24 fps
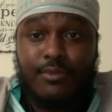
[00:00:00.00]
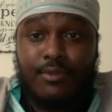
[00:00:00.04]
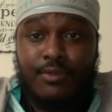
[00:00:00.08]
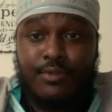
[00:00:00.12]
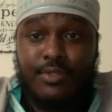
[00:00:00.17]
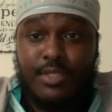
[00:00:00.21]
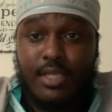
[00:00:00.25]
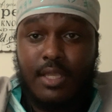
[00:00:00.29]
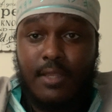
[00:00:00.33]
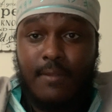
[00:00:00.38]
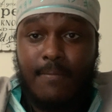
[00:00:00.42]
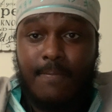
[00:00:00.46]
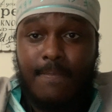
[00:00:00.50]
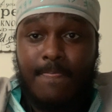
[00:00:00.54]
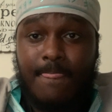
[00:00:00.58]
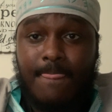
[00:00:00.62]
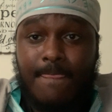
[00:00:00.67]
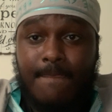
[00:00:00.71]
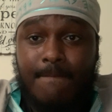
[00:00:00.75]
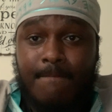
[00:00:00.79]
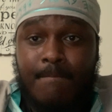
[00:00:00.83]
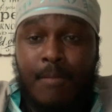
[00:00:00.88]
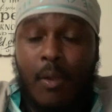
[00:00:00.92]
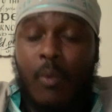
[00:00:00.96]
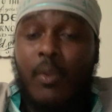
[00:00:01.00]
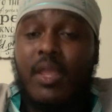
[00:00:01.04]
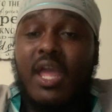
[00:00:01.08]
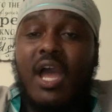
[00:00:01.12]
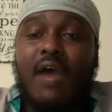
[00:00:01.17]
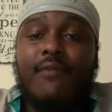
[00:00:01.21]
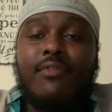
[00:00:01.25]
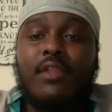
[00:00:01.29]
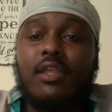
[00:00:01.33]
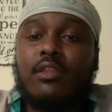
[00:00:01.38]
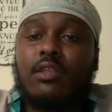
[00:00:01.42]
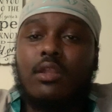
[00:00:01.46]
See? we
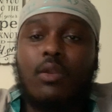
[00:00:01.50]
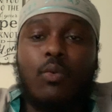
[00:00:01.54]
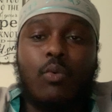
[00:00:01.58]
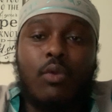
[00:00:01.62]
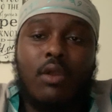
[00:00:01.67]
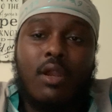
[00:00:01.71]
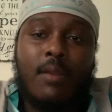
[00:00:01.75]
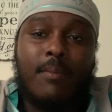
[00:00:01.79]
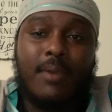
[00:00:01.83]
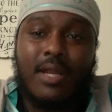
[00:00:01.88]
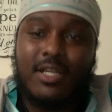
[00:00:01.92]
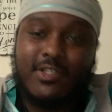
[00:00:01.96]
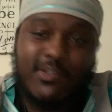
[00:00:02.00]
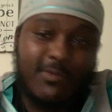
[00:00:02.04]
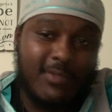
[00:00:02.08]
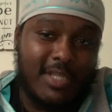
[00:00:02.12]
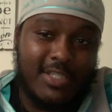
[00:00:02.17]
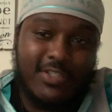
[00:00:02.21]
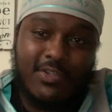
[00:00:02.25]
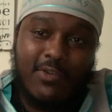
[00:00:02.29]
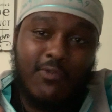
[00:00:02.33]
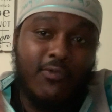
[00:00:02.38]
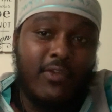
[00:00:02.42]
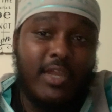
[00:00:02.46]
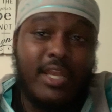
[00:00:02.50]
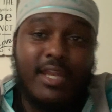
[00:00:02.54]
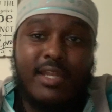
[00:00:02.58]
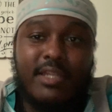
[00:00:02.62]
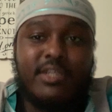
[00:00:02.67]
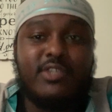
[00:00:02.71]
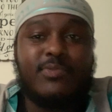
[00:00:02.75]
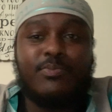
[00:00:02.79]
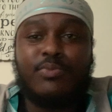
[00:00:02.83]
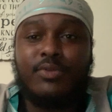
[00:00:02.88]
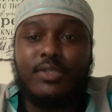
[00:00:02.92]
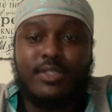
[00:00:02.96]
have nothing to worry about. That's what, that's what I'm reading
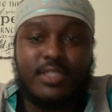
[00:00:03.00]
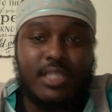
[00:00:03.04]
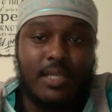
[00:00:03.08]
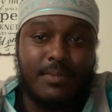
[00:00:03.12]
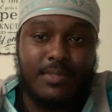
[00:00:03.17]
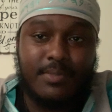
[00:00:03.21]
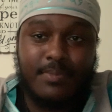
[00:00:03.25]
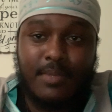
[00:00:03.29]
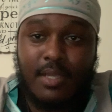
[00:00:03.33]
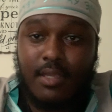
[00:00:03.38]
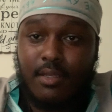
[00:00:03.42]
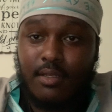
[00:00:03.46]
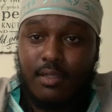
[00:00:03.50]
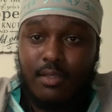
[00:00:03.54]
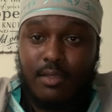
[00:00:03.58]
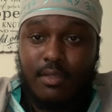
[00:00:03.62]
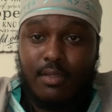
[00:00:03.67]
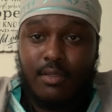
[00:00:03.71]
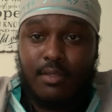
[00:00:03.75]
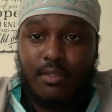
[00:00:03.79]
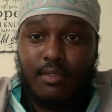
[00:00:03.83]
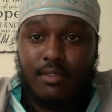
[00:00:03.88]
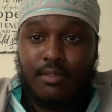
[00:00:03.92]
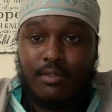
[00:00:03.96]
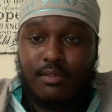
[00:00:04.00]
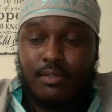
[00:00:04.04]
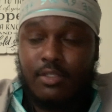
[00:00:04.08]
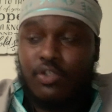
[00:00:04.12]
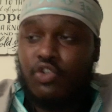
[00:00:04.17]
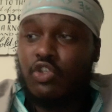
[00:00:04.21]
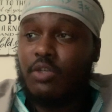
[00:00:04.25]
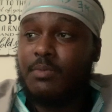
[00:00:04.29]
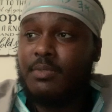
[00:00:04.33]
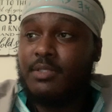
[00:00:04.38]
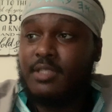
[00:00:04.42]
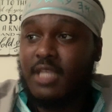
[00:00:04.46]
these precepts, man. The
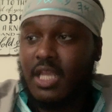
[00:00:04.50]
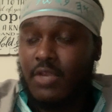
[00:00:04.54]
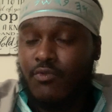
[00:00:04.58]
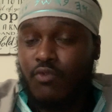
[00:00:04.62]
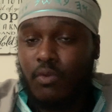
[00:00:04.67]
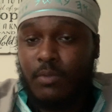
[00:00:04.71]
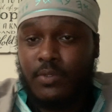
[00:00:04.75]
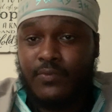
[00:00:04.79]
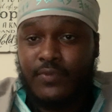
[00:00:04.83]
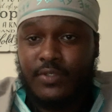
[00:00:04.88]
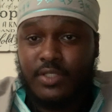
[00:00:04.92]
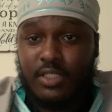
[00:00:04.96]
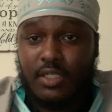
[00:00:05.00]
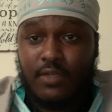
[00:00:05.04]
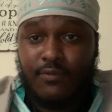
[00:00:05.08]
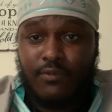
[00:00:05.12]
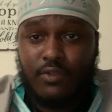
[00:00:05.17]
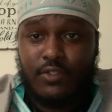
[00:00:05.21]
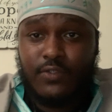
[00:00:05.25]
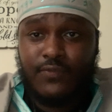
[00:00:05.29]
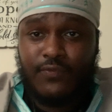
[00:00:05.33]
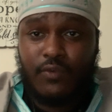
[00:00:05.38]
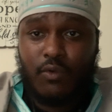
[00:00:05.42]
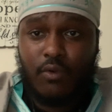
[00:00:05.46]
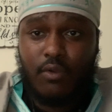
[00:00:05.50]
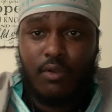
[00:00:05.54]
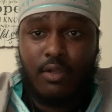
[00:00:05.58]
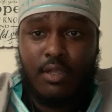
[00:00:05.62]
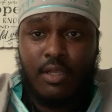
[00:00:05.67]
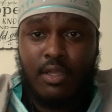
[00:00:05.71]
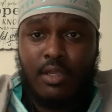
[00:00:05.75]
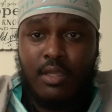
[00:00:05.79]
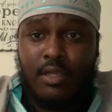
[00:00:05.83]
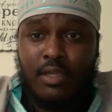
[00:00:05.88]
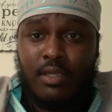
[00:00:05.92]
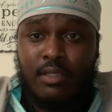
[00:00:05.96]
scripture say in Romans 15 and verse 4, the
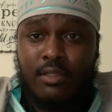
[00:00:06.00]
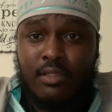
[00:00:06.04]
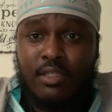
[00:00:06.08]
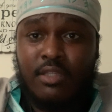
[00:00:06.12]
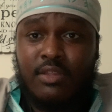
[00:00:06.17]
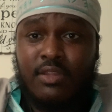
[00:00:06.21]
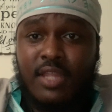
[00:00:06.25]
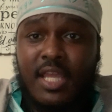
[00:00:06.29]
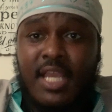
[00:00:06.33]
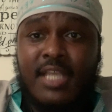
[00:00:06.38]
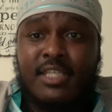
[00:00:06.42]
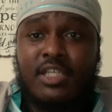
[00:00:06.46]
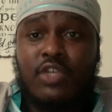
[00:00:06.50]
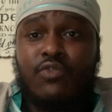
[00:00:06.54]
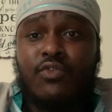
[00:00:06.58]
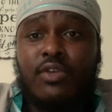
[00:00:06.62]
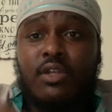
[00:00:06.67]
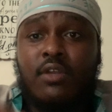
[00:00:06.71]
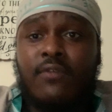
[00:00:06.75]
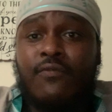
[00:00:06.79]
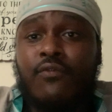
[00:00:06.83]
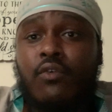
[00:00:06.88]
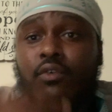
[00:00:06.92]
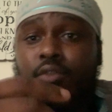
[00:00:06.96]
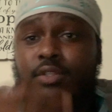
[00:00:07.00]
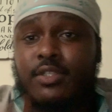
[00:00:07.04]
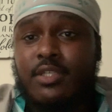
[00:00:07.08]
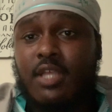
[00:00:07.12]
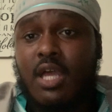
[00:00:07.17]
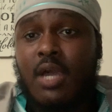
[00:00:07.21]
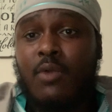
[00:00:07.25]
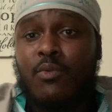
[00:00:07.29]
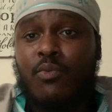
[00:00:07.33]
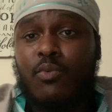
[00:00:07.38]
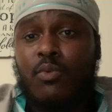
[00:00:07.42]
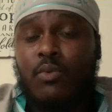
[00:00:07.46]
things I were in the fourth
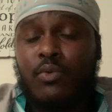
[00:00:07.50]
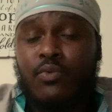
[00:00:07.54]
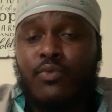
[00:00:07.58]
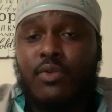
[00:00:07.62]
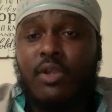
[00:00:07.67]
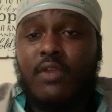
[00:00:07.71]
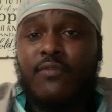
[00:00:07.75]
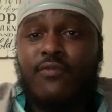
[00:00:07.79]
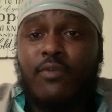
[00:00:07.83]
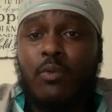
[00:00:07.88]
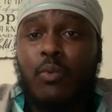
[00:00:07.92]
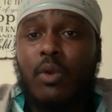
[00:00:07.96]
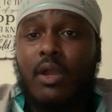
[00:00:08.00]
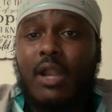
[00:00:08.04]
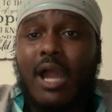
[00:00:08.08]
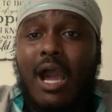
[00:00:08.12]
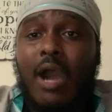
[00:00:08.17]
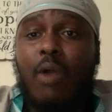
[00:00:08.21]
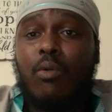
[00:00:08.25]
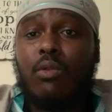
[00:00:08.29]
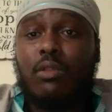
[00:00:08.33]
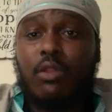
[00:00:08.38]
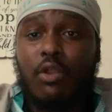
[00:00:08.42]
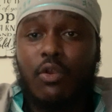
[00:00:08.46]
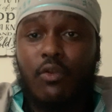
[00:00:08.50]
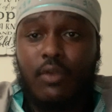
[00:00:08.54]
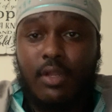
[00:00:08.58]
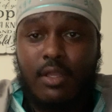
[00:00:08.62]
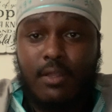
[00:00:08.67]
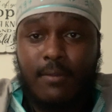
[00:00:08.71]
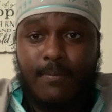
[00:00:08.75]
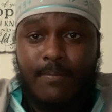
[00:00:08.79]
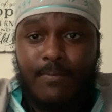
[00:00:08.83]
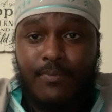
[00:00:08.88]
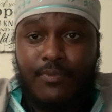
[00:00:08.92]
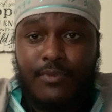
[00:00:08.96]
tongue were written for what? Our learning.
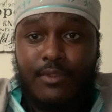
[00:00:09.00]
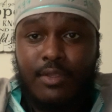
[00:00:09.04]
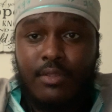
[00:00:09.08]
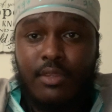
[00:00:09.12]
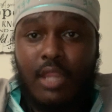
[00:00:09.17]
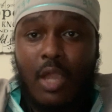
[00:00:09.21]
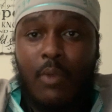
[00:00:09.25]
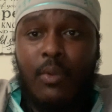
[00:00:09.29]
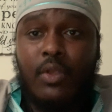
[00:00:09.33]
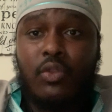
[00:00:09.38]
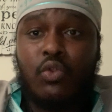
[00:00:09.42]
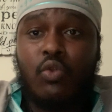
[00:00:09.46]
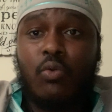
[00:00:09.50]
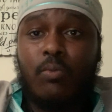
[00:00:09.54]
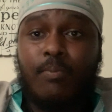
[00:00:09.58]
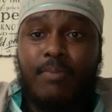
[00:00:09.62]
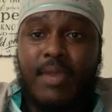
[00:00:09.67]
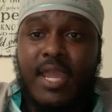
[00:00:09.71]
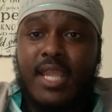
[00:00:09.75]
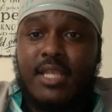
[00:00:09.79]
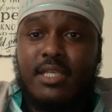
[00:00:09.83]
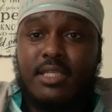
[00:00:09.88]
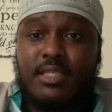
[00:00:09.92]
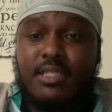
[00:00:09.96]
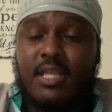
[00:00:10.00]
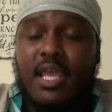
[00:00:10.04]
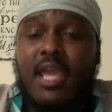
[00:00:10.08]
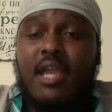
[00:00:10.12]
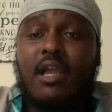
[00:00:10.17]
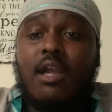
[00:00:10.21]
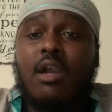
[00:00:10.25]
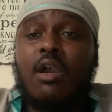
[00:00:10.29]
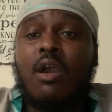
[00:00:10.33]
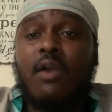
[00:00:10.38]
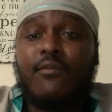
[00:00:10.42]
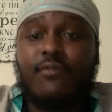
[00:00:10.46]
That we do patience
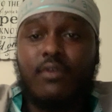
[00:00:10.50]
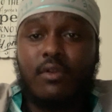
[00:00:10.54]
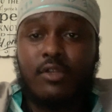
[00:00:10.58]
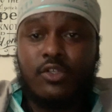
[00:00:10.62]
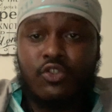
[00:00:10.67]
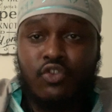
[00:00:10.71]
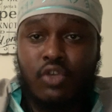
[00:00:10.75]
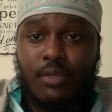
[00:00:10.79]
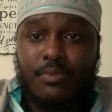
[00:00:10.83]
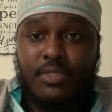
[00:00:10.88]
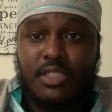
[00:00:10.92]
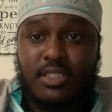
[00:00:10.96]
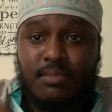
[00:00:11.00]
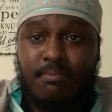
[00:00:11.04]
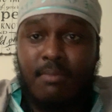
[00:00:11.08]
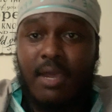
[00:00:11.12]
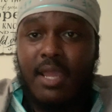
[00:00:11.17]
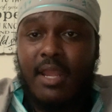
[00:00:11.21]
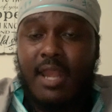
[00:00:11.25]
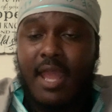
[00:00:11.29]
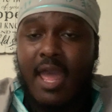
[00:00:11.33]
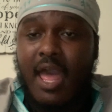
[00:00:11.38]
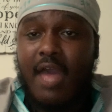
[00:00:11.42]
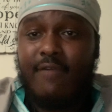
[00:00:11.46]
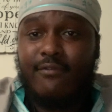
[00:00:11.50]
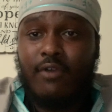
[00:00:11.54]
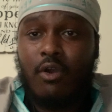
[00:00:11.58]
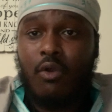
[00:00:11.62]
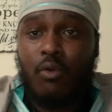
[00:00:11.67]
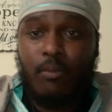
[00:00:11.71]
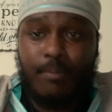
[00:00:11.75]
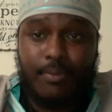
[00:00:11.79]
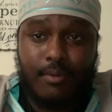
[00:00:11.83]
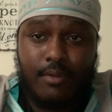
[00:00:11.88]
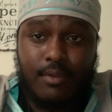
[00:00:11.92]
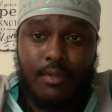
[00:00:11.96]
and comfort the scriptures might have
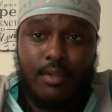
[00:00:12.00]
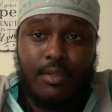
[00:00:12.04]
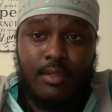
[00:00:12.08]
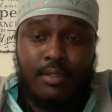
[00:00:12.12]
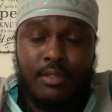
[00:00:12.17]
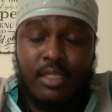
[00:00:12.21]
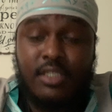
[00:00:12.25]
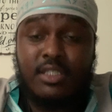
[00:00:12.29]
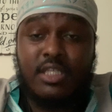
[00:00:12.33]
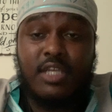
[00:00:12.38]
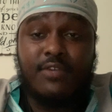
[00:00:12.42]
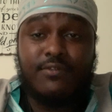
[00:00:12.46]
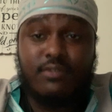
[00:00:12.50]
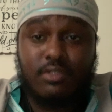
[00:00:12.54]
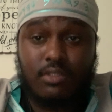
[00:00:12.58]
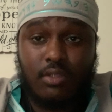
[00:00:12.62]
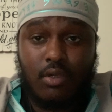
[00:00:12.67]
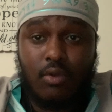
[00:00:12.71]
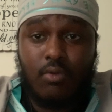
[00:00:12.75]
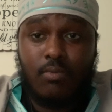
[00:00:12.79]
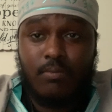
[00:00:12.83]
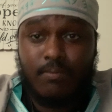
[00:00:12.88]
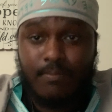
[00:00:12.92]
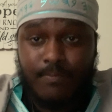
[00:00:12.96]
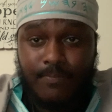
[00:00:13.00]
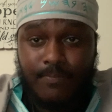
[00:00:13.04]
hope. This gives us hope.